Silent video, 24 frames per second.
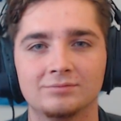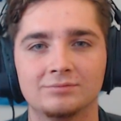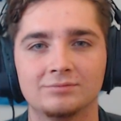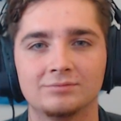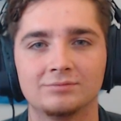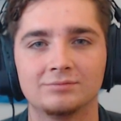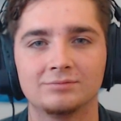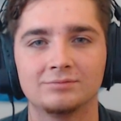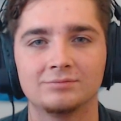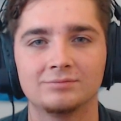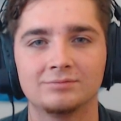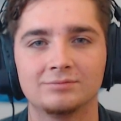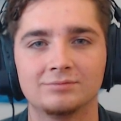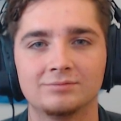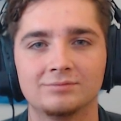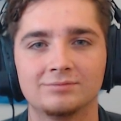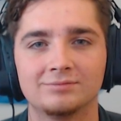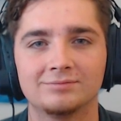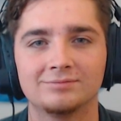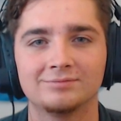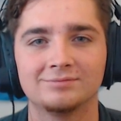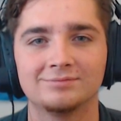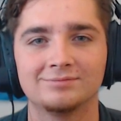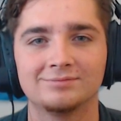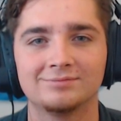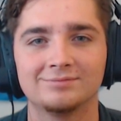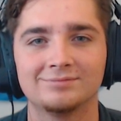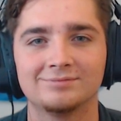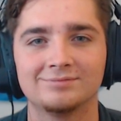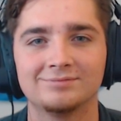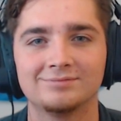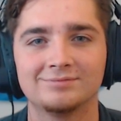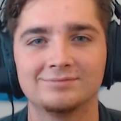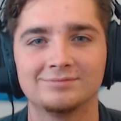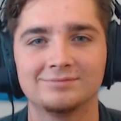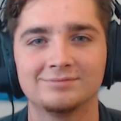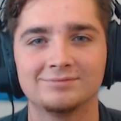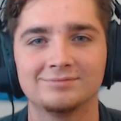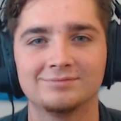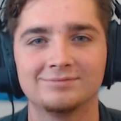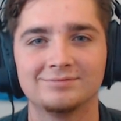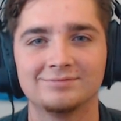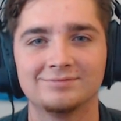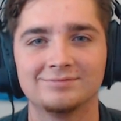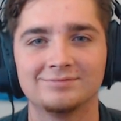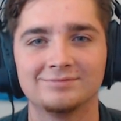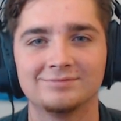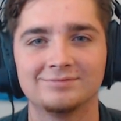
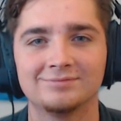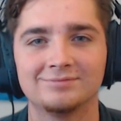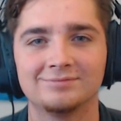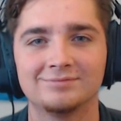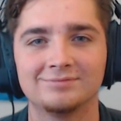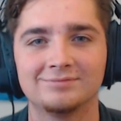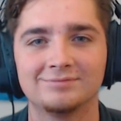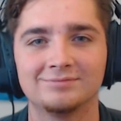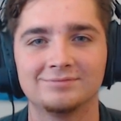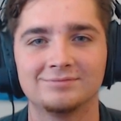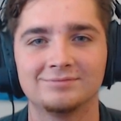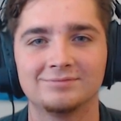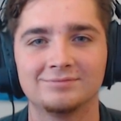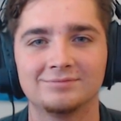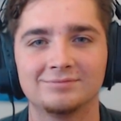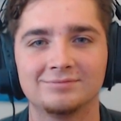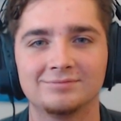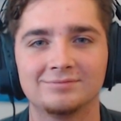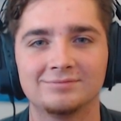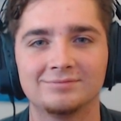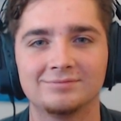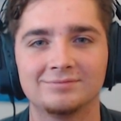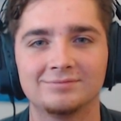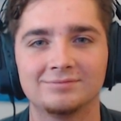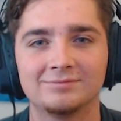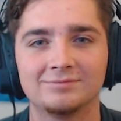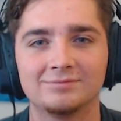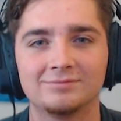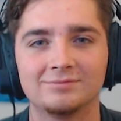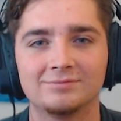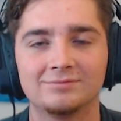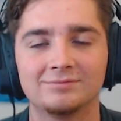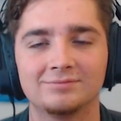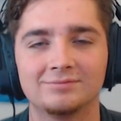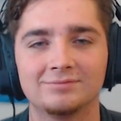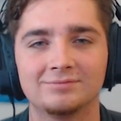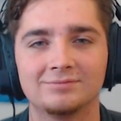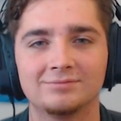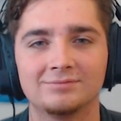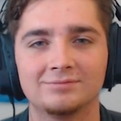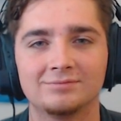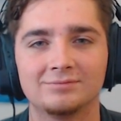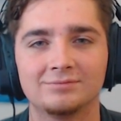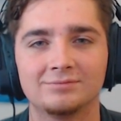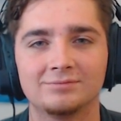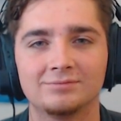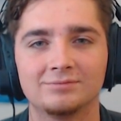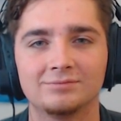
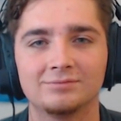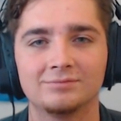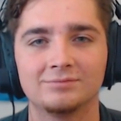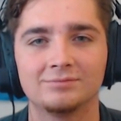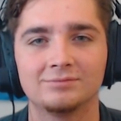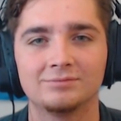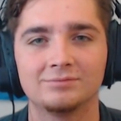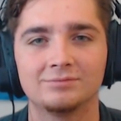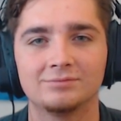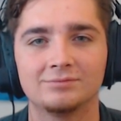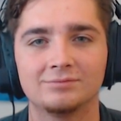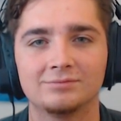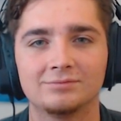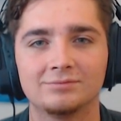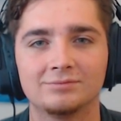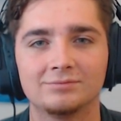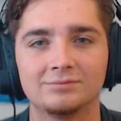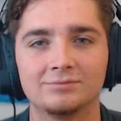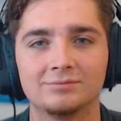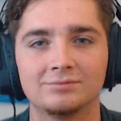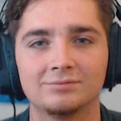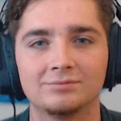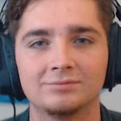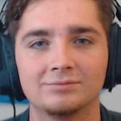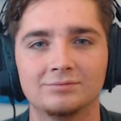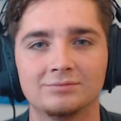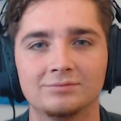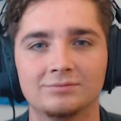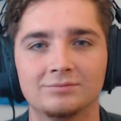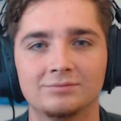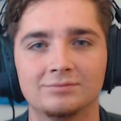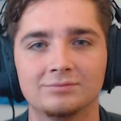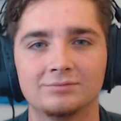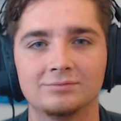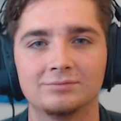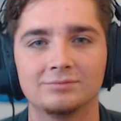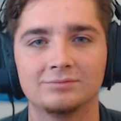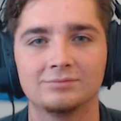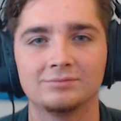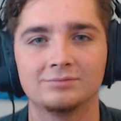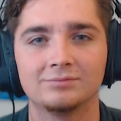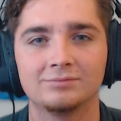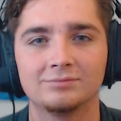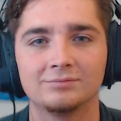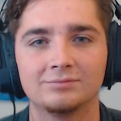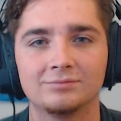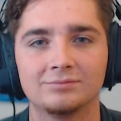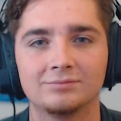
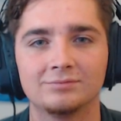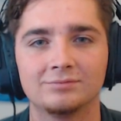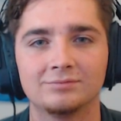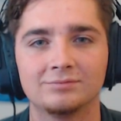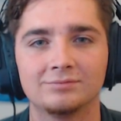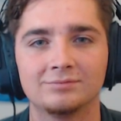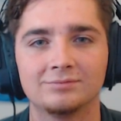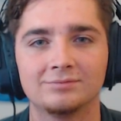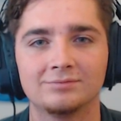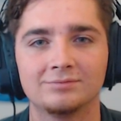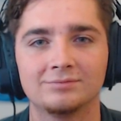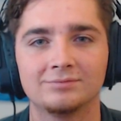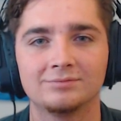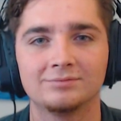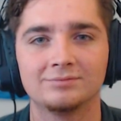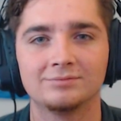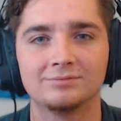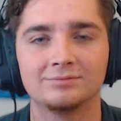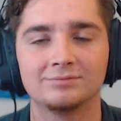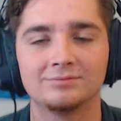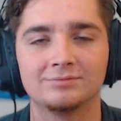[no speech]